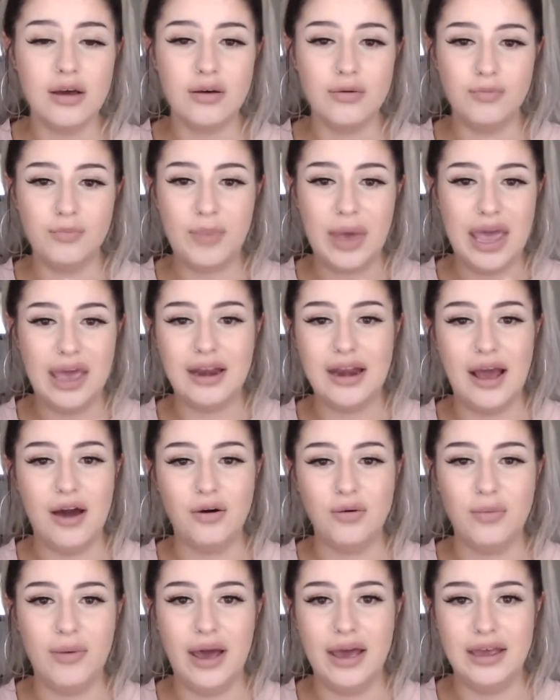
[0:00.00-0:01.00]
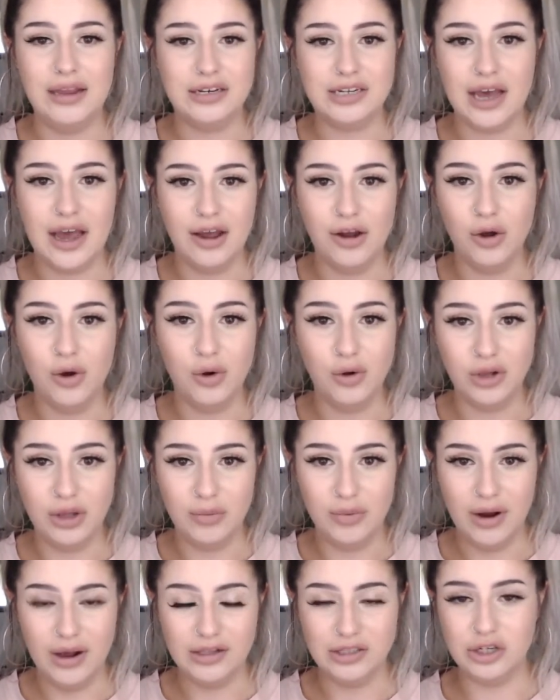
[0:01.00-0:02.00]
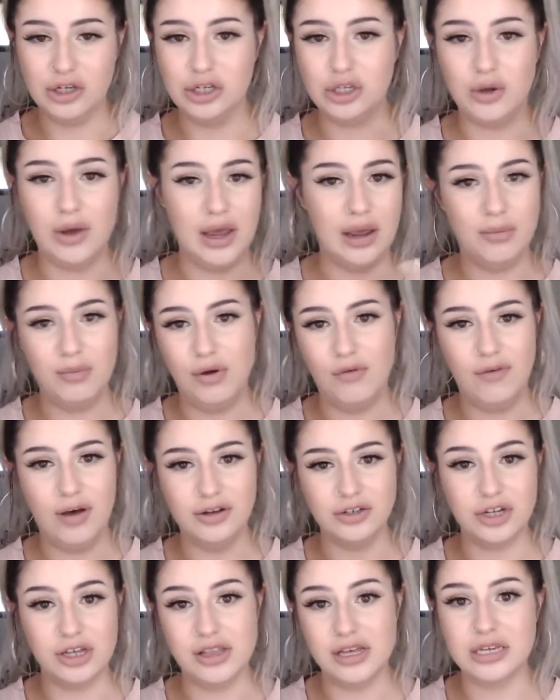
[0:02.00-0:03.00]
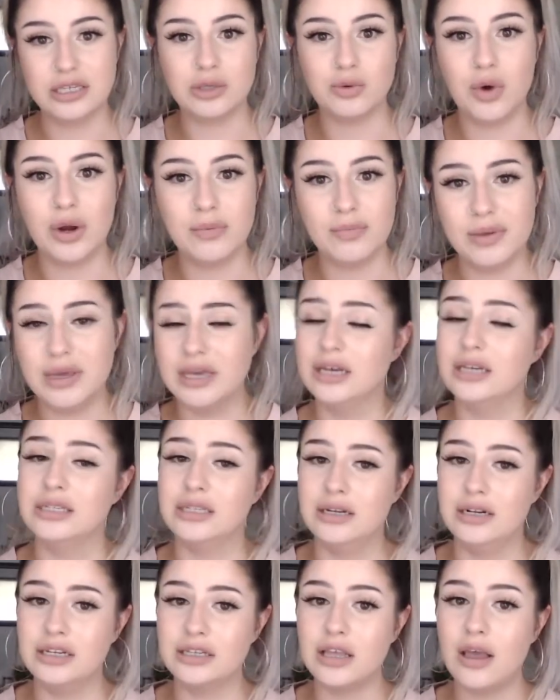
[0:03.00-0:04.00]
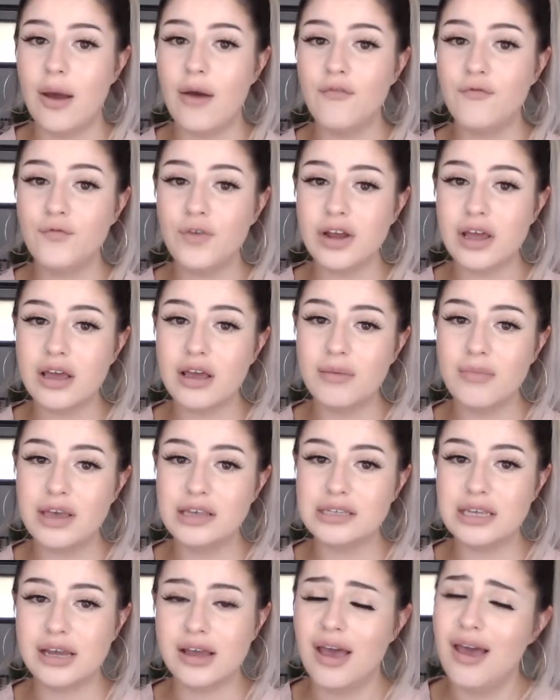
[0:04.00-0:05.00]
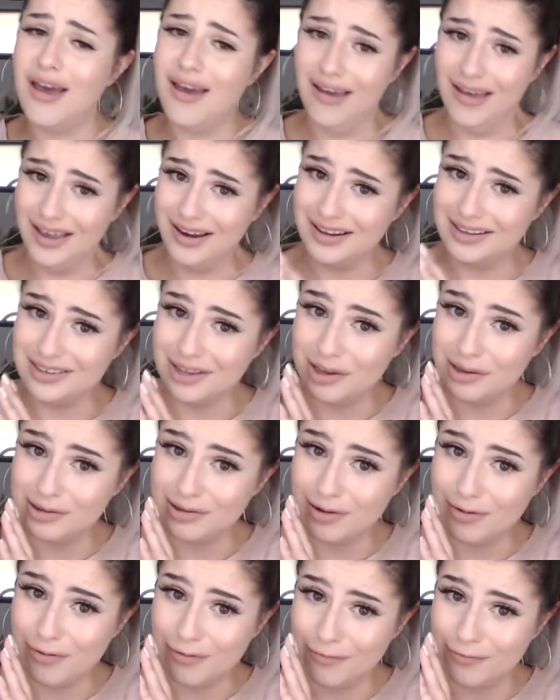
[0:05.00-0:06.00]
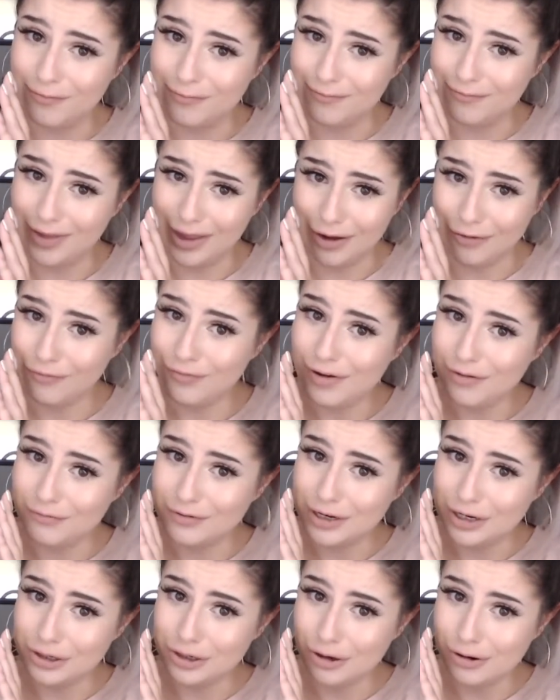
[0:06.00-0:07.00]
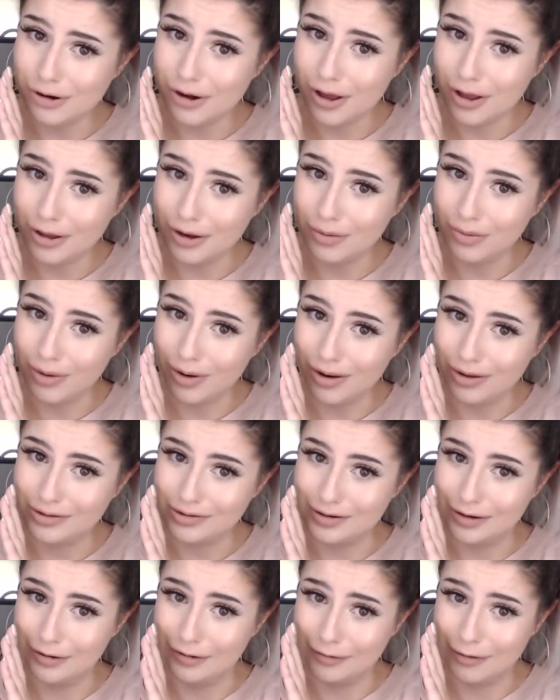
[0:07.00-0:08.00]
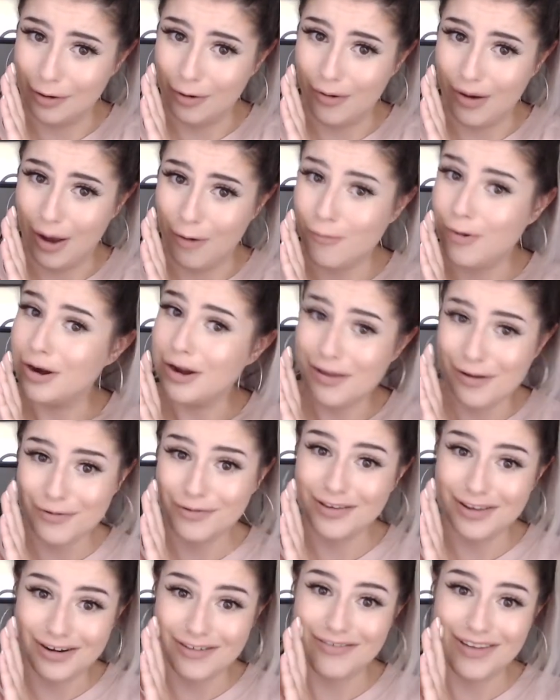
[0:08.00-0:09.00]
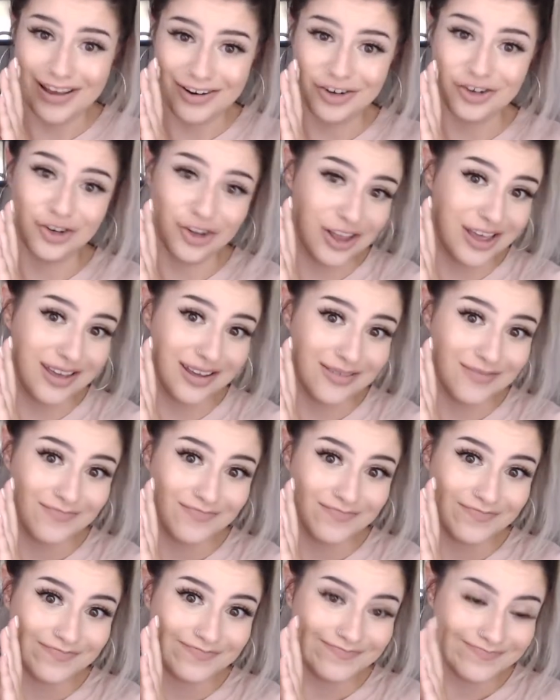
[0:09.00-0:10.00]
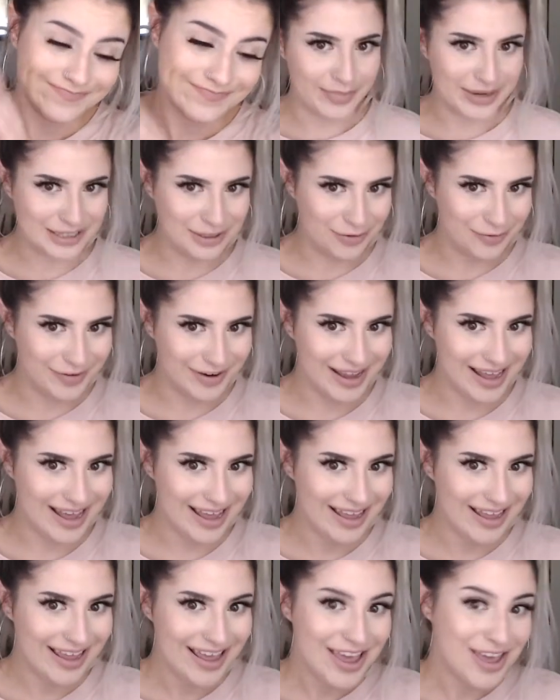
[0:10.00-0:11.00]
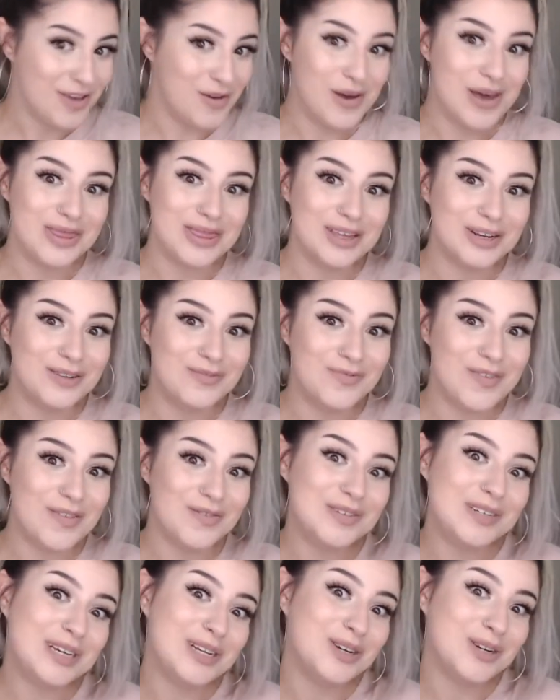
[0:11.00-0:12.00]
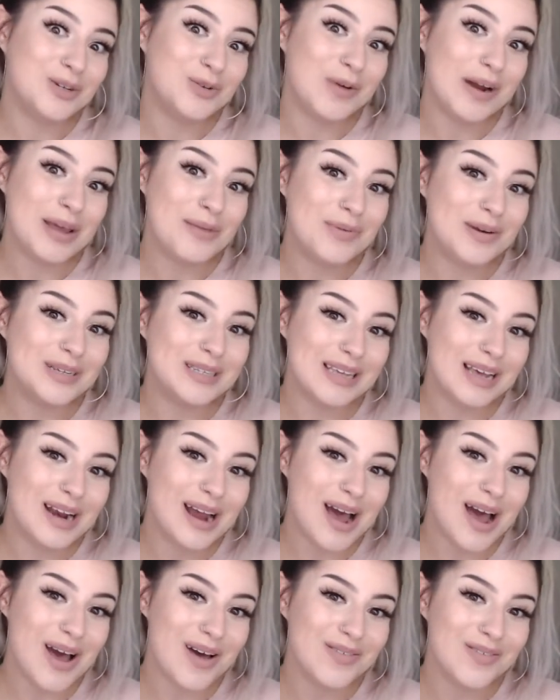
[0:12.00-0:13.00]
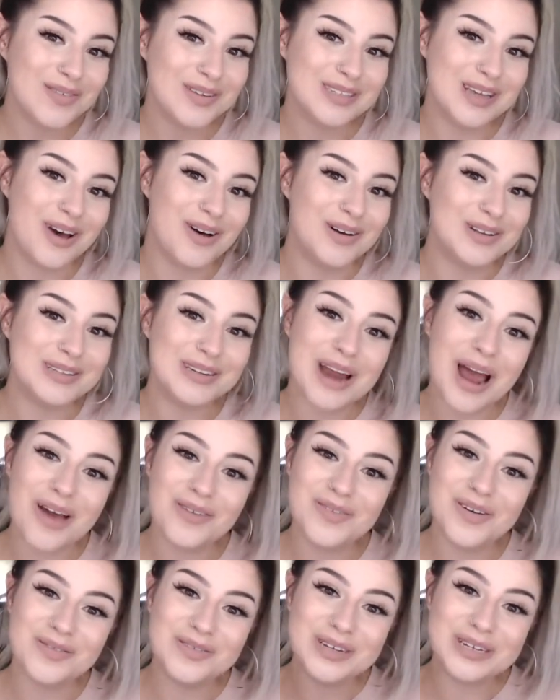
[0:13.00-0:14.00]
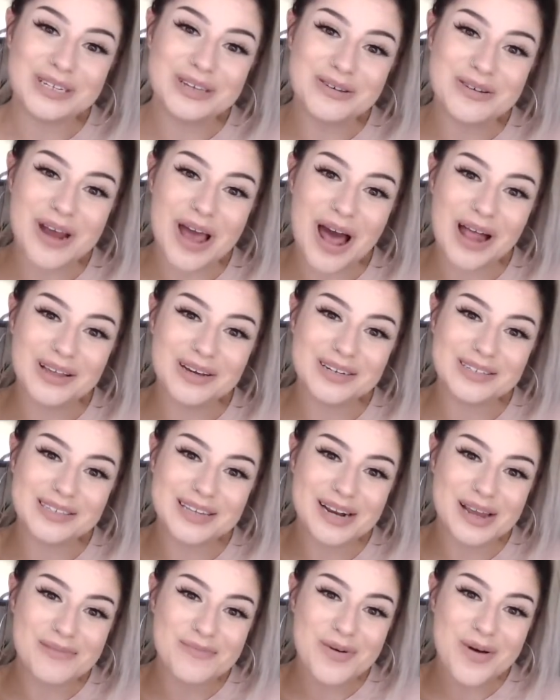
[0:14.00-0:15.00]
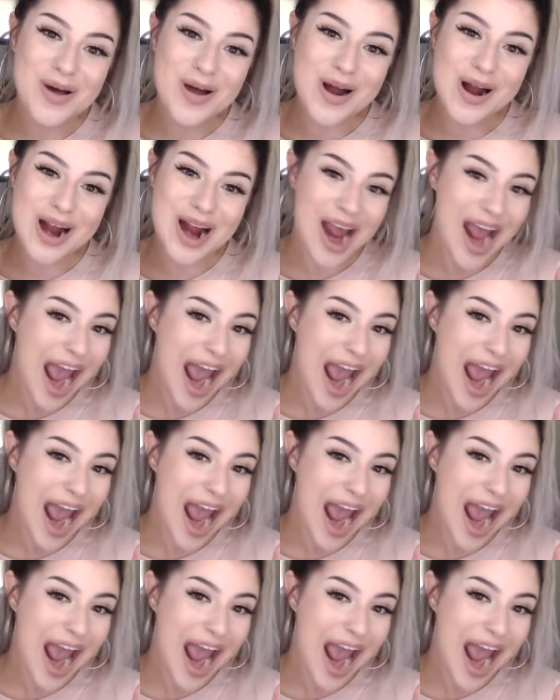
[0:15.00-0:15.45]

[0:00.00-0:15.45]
pan out my entire Hoola bronzer so I can move on to this one, because it is freaking amazing, and it's also like $52 bronzer, so I want to use it eventually. But don't forget, you get the 15 or 20% off, so it's not $52 anymore.